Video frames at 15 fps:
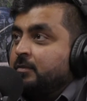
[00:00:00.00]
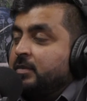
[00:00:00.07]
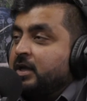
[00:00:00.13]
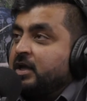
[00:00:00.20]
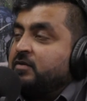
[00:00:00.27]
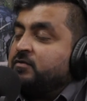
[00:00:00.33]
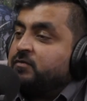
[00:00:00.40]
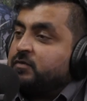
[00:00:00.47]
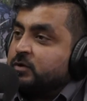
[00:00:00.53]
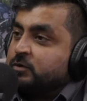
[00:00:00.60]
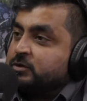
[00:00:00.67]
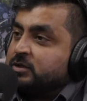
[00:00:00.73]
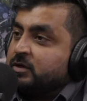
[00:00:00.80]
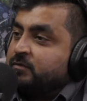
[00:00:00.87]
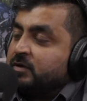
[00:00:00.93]
In
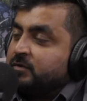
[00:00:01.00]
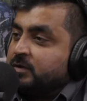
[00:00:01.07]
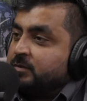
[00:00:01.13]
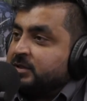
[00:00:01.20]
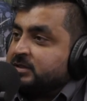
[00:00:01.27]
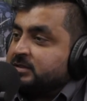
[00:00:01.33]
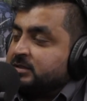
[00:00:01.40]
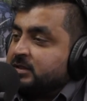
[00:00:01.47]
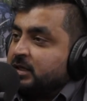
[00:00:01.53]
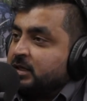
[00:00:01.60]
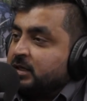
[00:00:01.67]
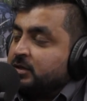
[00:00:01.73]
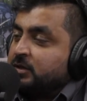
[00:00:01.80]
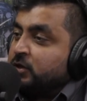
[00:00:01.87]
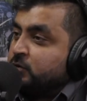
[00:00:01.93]
future, we will be
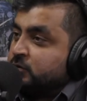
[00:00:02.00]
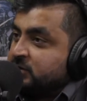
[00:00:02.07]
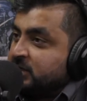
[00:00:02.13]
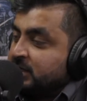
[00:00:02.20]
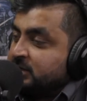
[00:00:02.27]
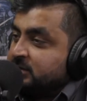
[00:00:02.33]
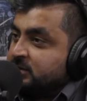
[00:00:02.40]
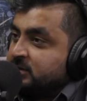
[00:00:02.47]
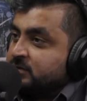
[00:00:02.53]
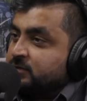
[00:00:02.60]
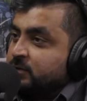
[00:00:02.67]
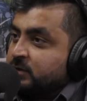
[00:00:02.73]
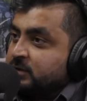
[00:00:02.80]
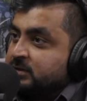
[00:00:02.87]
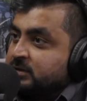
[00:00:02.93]
seeing new challenges.
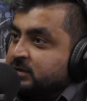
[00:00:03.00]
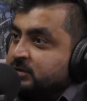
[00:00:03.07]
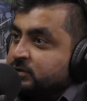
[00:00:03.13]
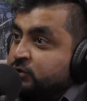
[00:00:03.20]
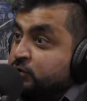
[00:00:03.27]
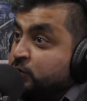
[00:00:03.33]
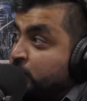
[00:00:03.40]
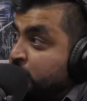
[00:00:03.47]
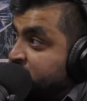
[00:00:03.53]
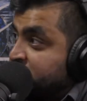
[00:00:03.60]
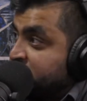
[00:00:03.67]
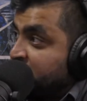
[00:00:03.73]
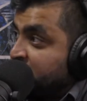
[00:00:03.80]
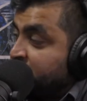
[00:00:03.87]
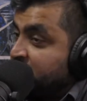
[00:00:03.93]
For instance, solid
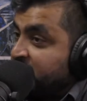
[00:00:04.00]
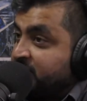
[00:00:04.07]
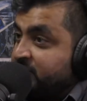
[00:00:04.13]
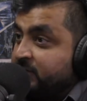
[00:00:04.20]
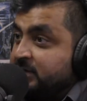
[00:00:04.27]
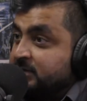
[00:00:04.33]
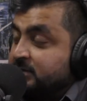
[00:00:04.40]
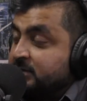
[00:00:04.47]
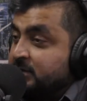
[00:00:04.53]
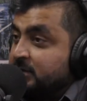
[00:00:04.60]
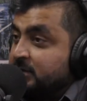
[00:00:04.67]
state batteries.